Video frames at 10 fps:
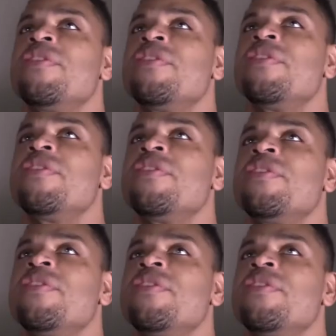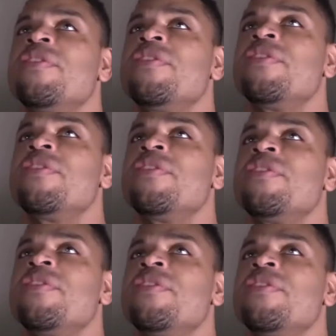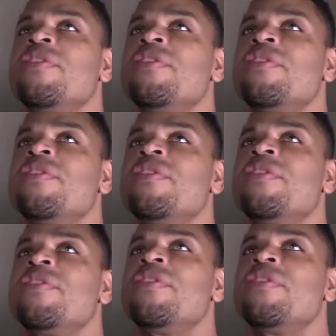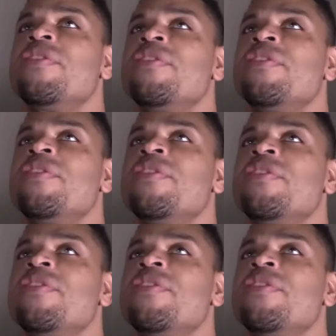(not speaking)